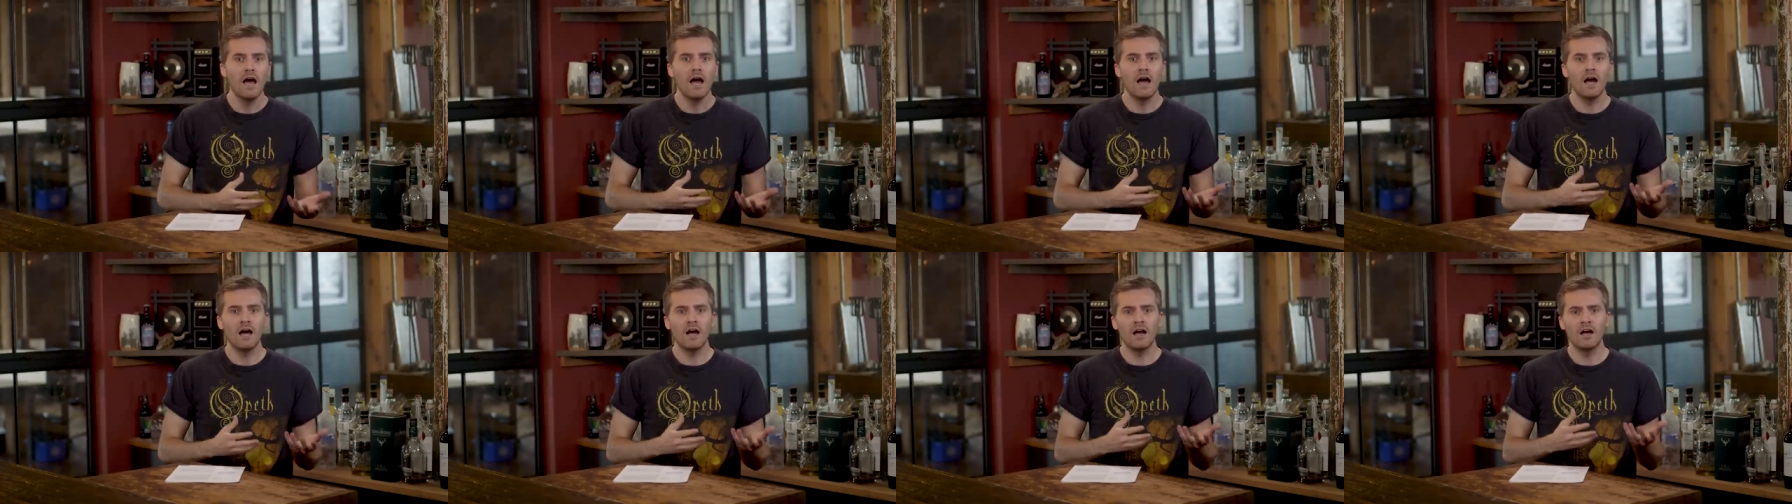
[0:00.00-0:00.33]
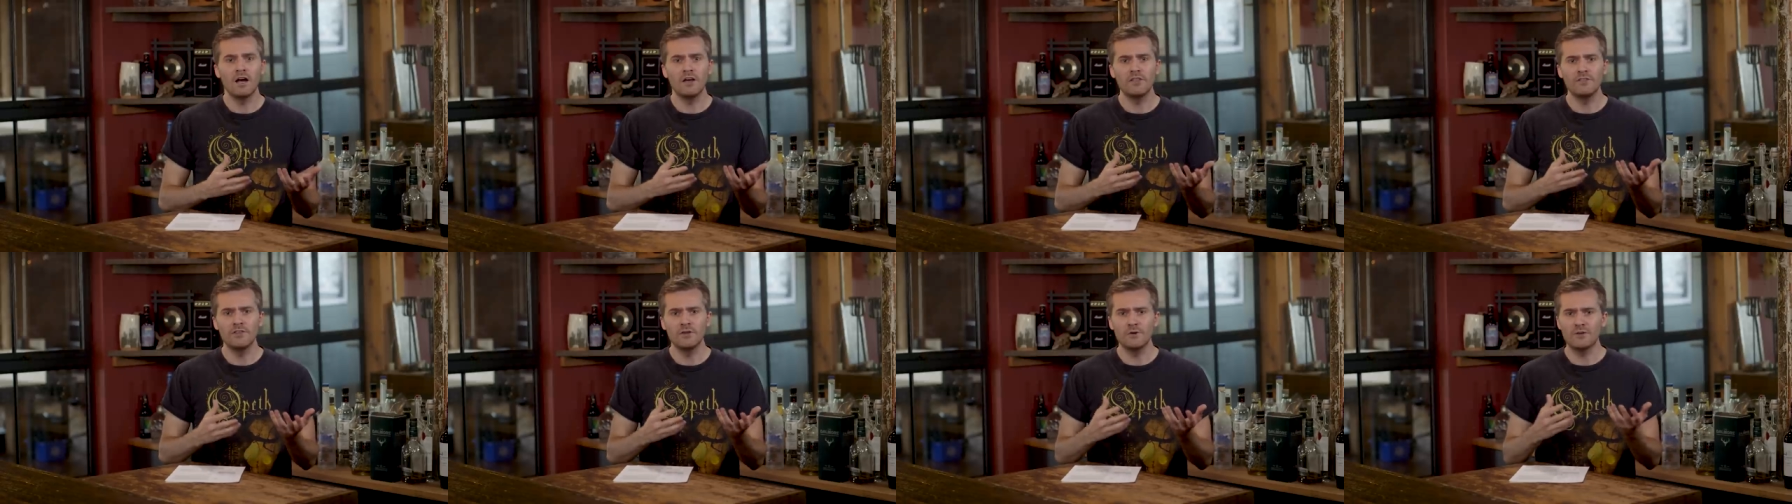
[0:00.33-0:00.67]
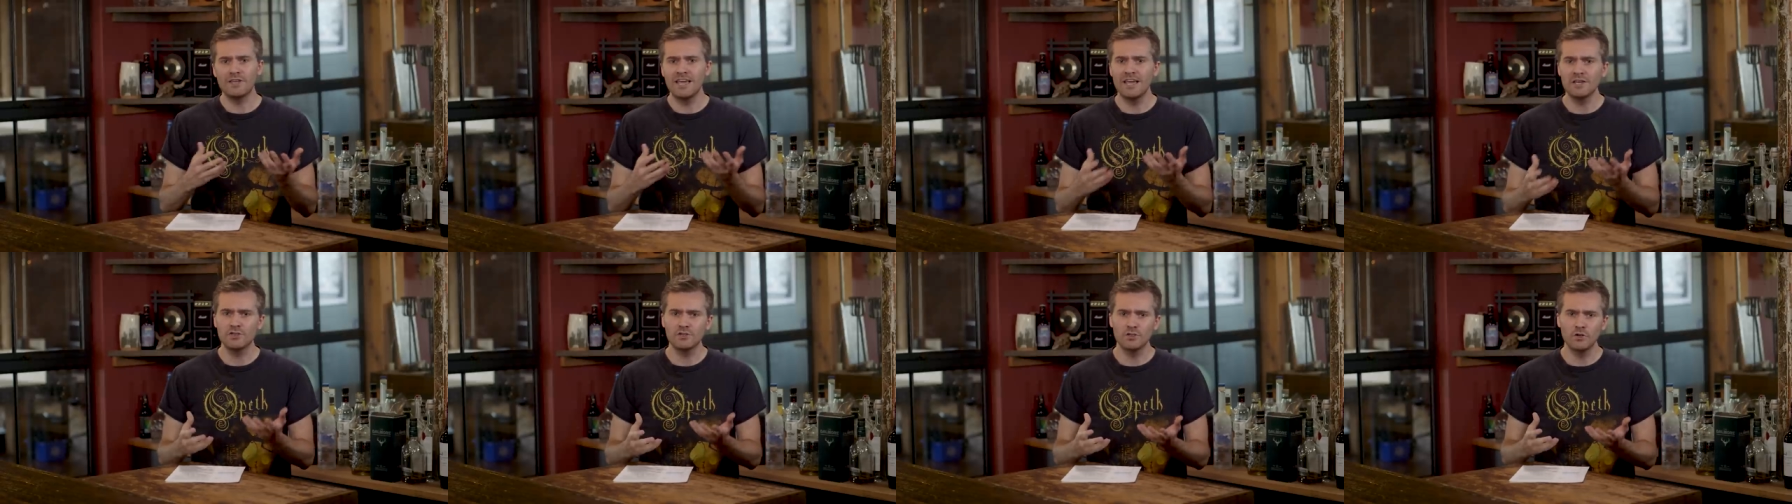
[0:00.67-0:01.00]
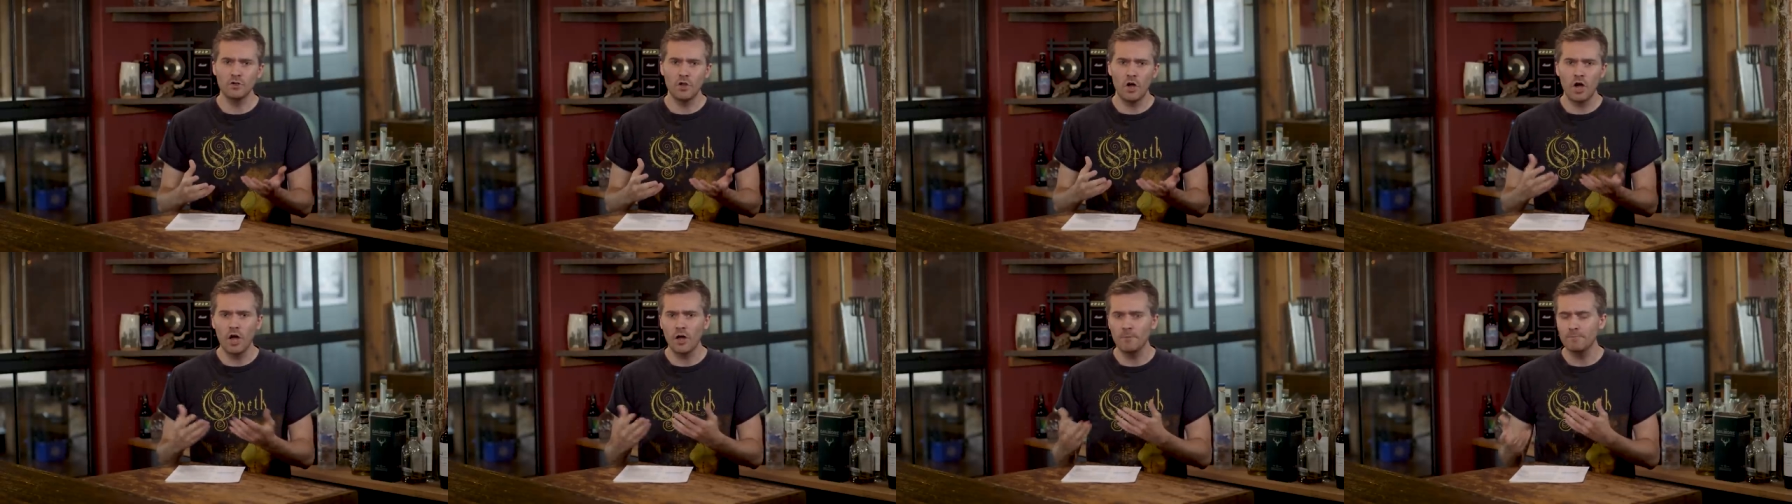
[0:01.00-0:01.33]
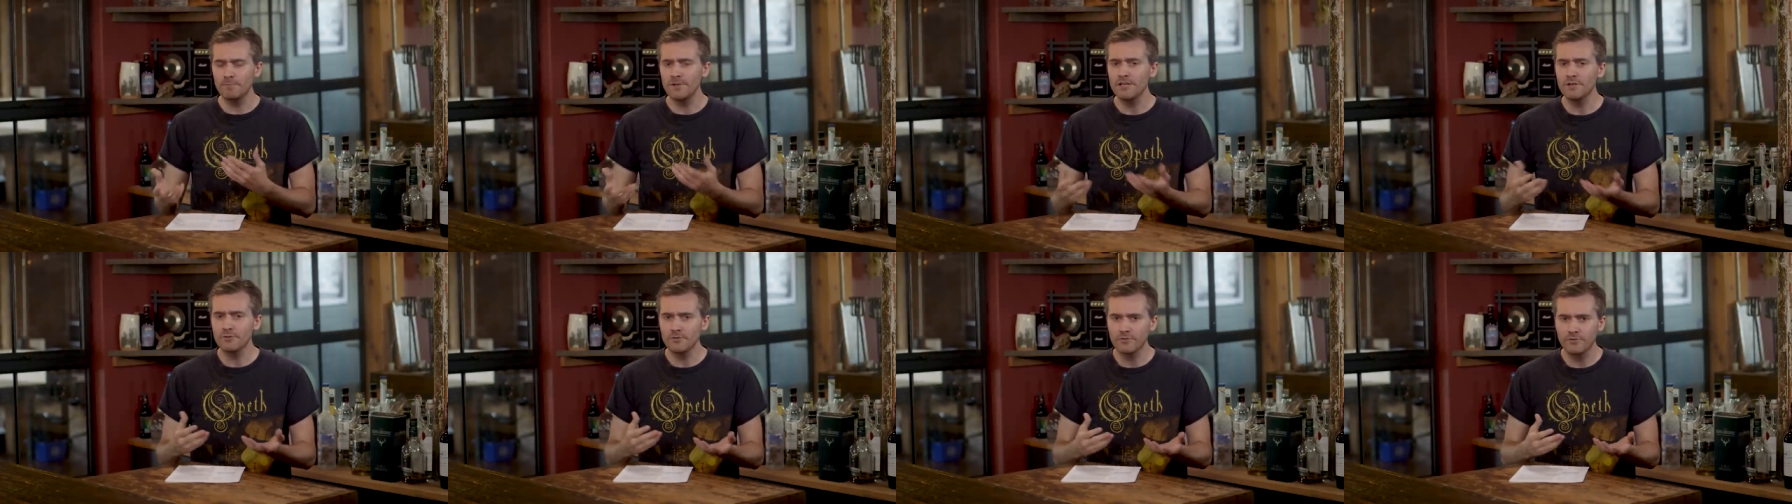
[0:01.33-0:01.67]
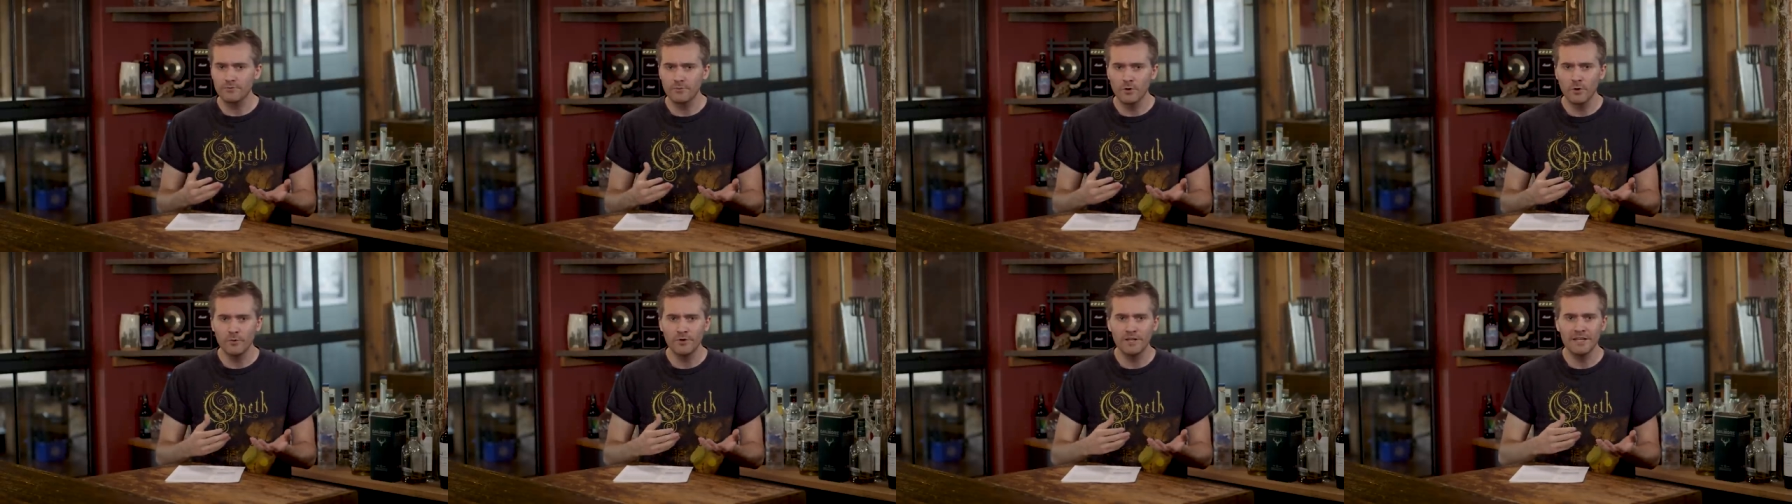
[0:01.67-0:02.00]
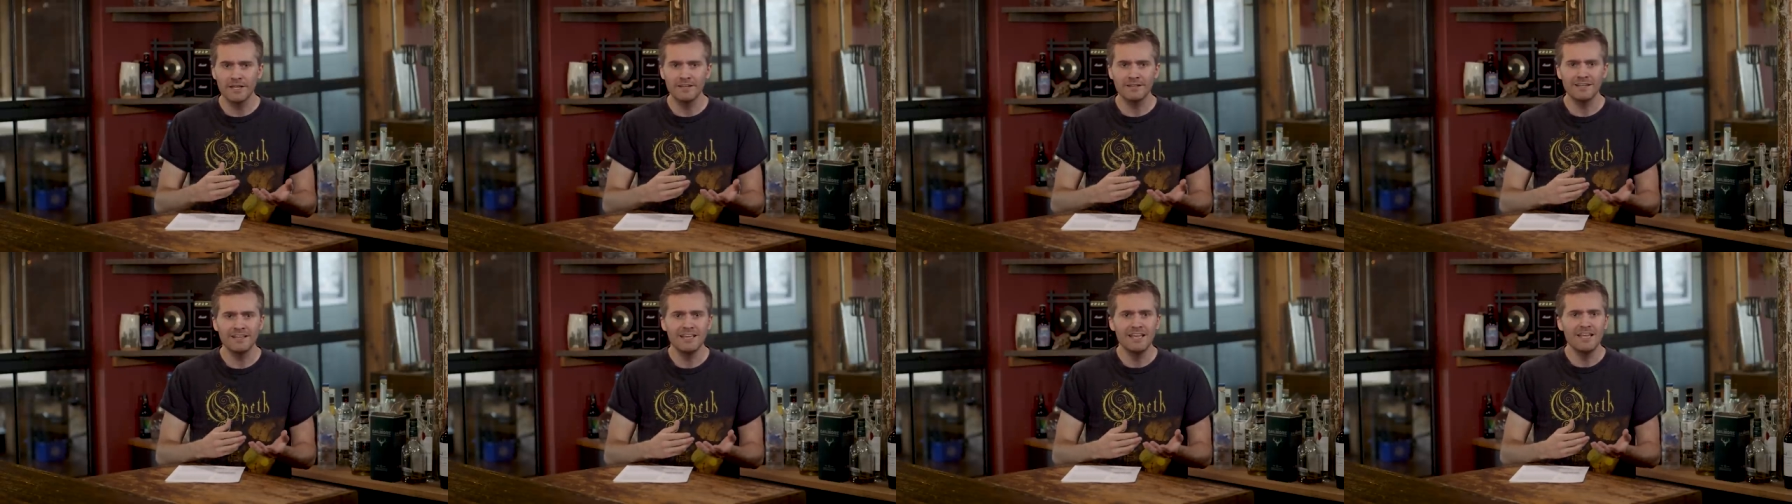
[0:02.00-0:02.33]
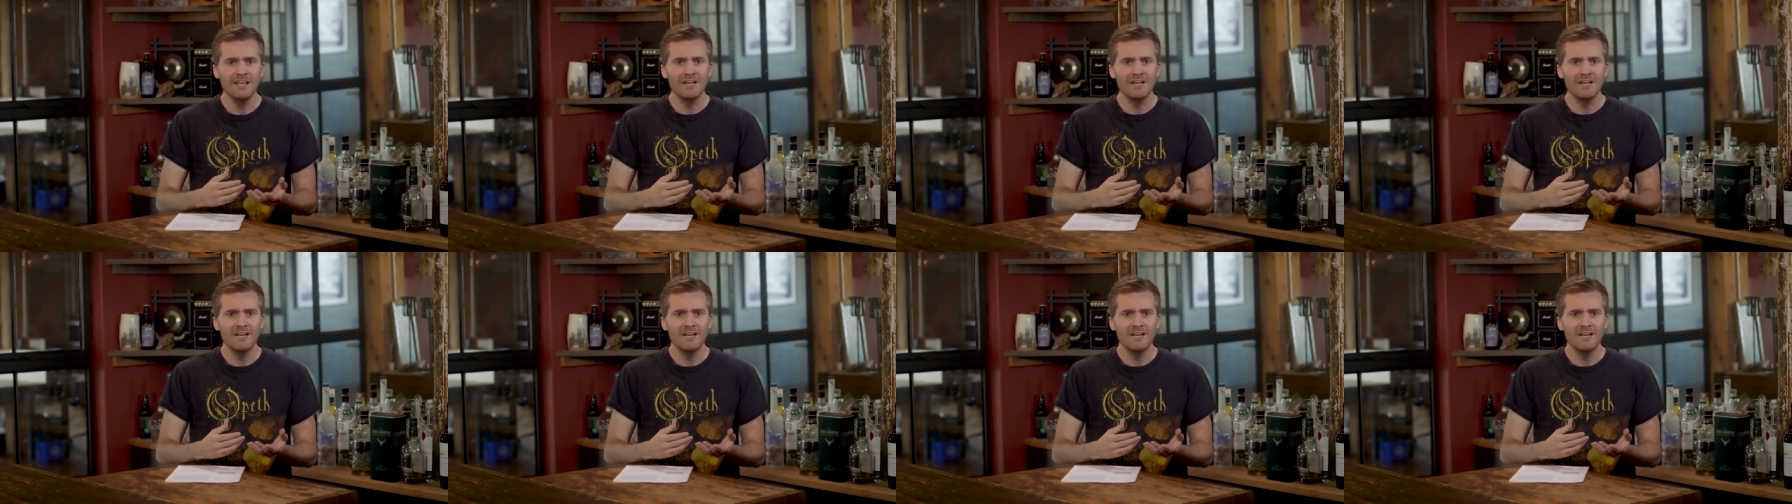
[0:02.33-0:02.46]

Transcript: uh, the occasional odd meter thrown in,